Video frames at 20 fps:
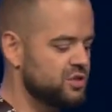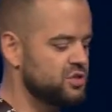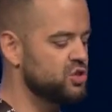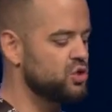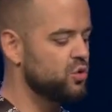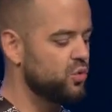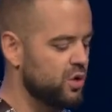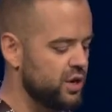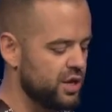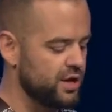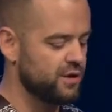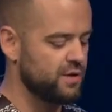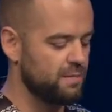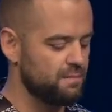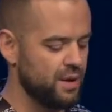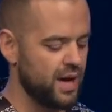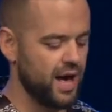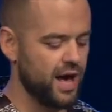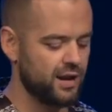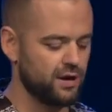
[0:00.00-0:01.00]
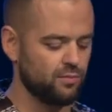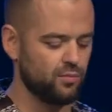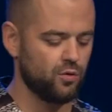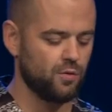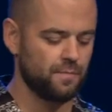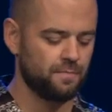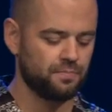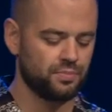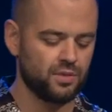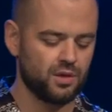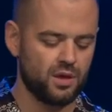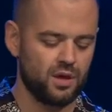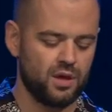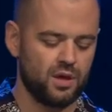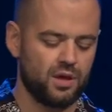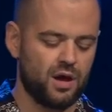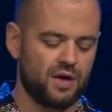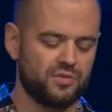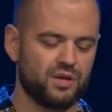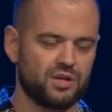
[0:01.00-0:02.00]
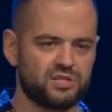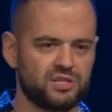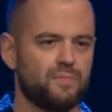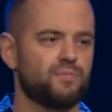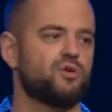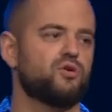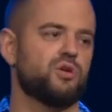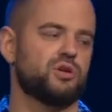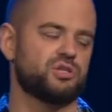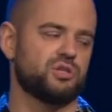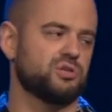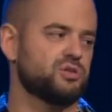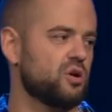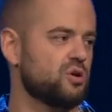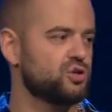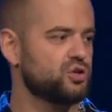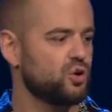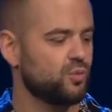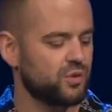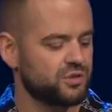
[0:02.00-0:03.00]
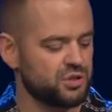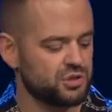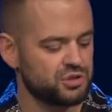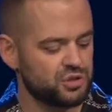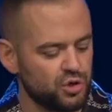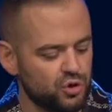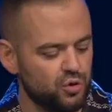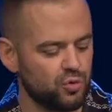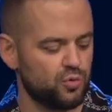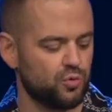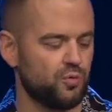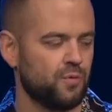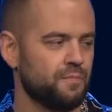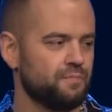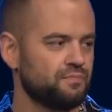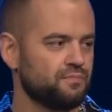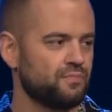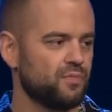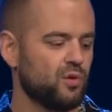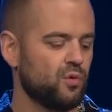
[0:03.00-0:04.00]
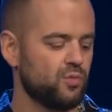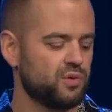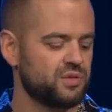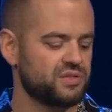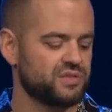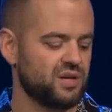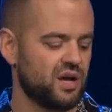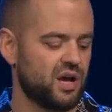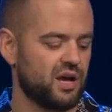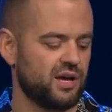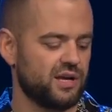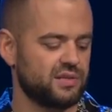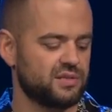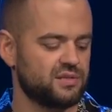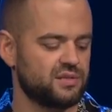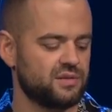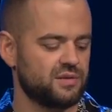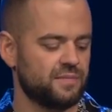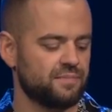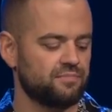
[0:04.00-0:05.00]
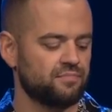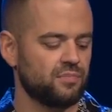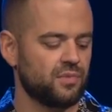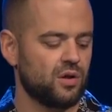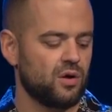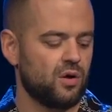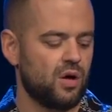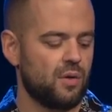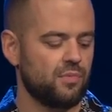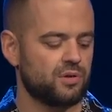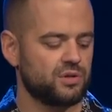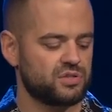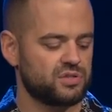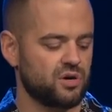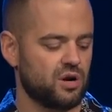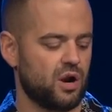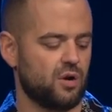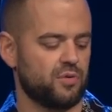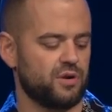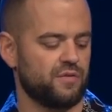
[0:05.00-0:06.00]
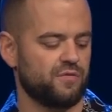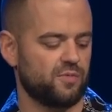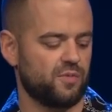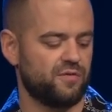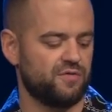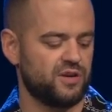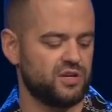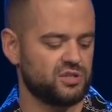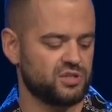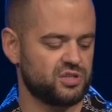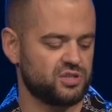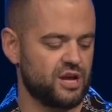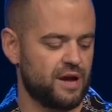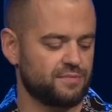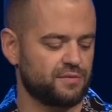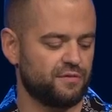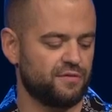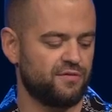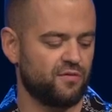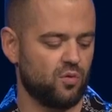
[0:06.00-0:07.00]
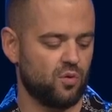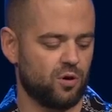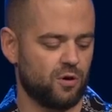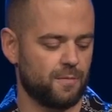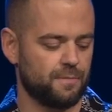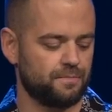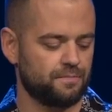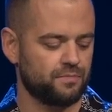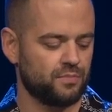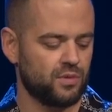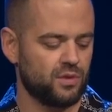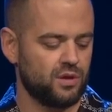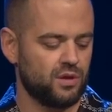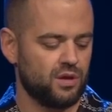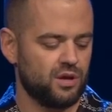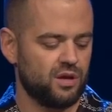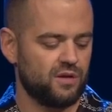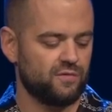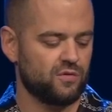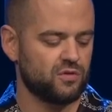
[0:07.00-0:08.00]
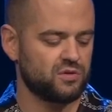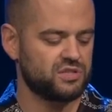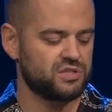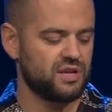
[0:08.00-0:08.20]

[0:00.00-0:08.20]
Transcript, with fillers: two are incompatible. I think some Christians aren't sure what to do with science. I'm going to start out reading from Ephesians chapter four and verse